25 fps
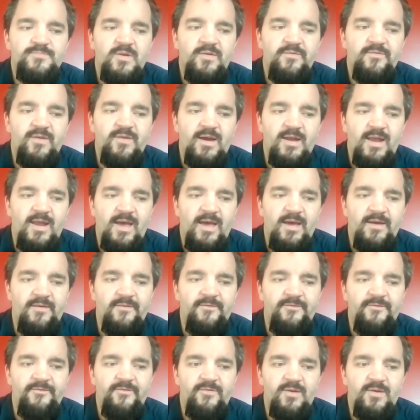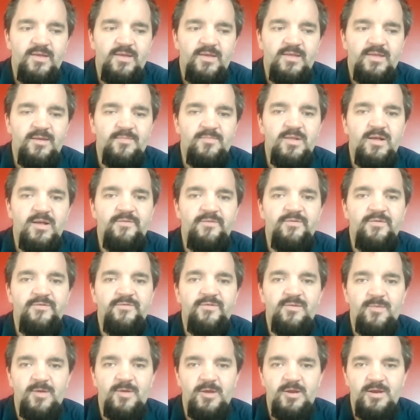You've got to have some level
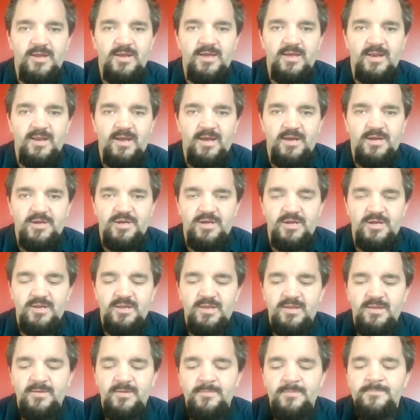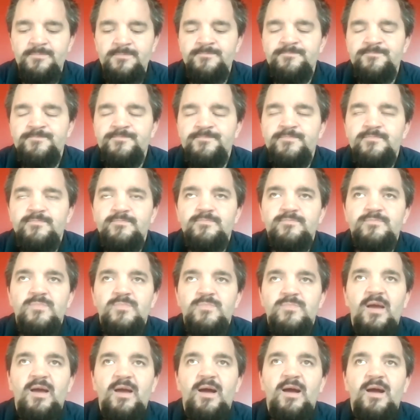of community connections.
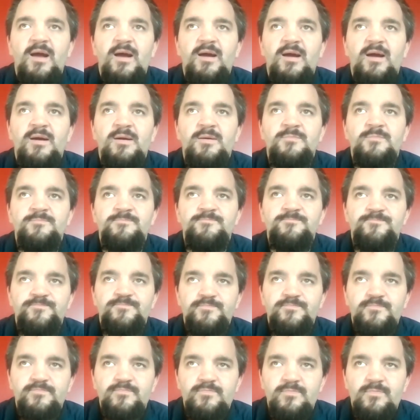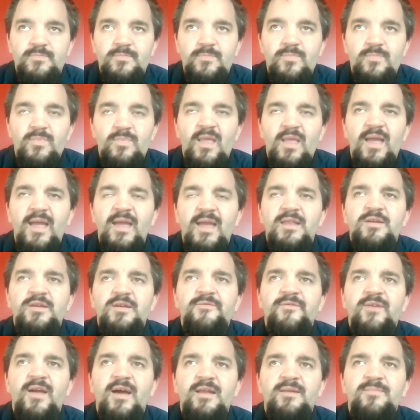And
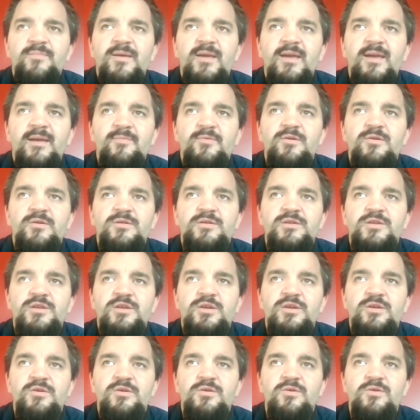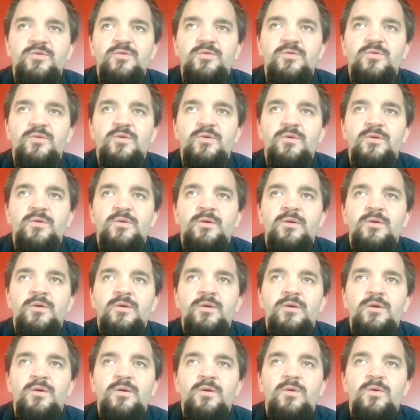you've got to be able to
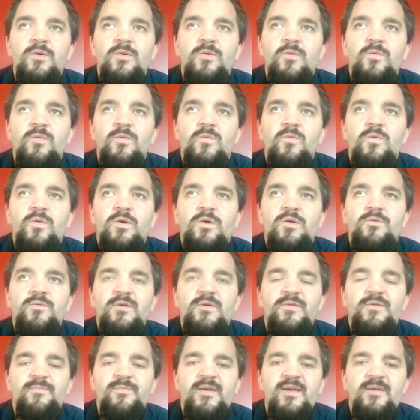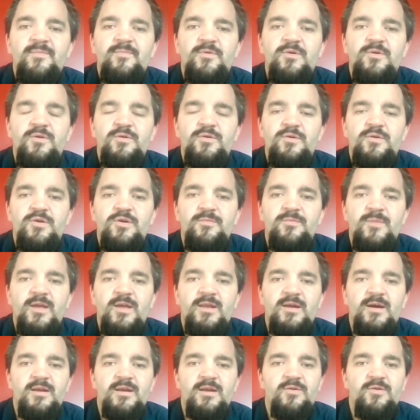work with people who you
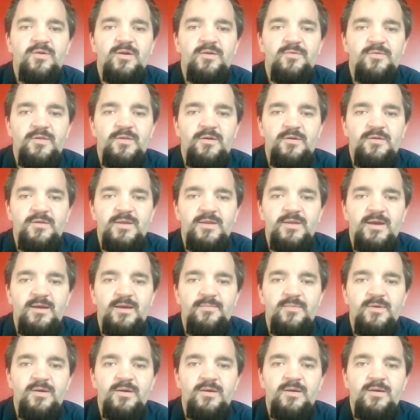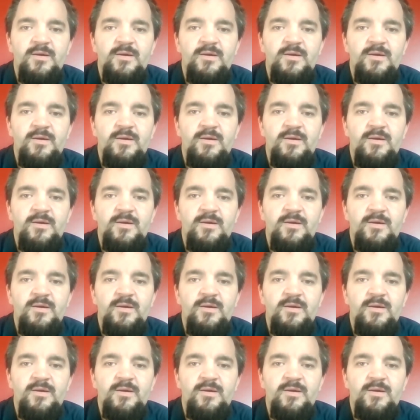may not agree with all the time.